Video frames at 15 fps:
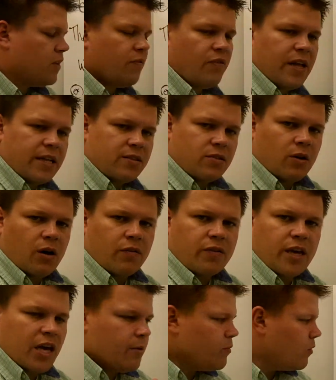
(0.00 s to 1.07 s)
If that's off
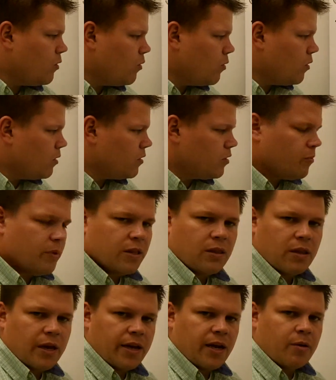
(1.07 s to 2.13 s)
camera or a little bit
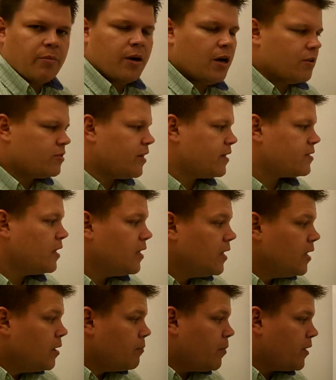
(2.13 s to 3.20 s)
light, I apologize.
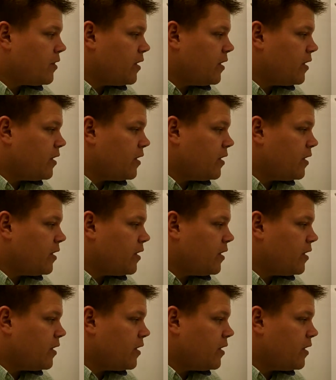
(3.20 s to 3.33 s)
But